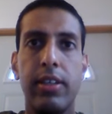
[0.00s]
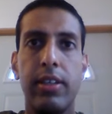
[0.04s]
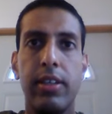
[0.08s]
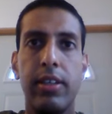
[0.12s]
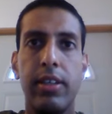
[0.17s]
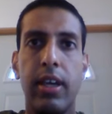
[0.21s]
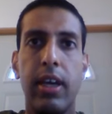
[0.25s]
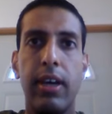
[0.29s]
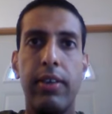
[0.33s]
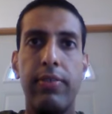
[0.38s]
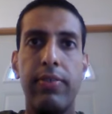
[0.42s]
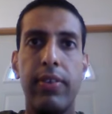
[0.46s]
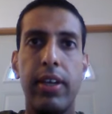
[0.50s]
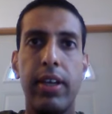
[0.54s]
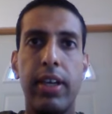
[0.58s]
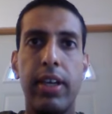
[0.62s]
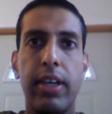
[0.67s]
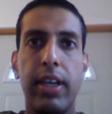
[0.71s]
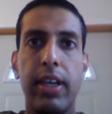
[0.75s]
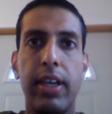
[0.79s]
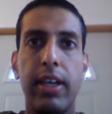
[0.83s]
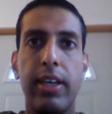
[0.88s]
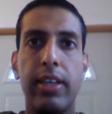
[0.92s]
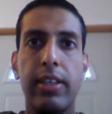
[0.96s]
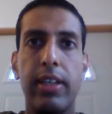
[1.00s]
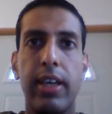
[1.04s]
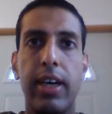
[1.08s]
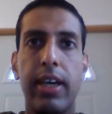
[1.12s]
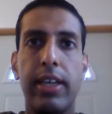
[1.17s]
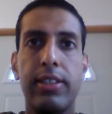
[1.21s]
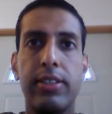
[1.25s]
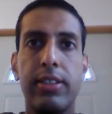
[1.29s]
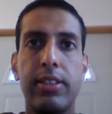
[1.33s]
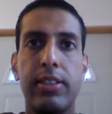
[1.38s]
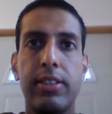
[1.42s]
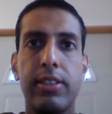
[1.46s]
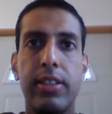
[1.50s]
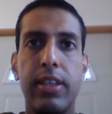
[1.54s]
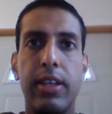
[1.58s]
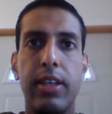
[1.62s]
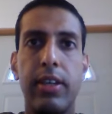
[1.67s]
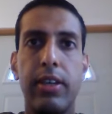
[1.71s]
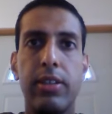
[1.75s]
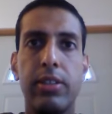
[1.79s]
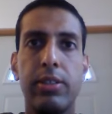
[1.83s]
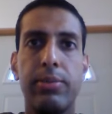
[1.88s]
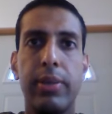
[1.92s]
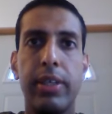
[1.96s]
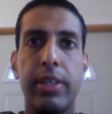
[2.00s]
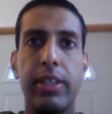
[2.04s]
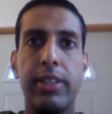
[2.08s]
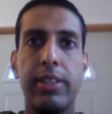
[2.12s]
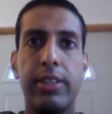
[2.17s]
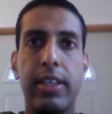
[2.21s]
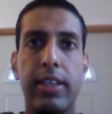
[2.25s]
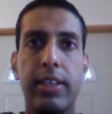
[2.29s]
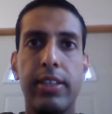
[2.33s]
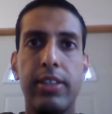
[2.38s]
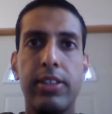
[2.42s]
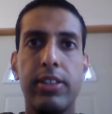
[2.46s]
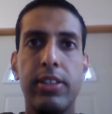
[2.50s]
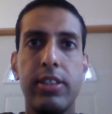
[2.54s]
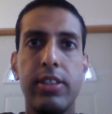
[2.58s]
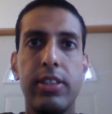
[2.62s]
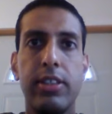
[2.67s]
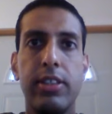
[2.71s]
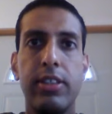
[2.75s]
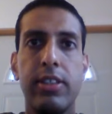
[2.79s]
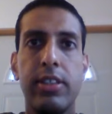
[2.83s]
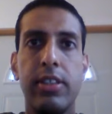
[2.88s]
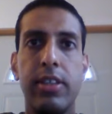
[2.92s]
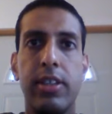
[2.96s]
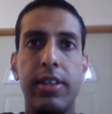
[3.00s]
FAA licensed aerospace technician,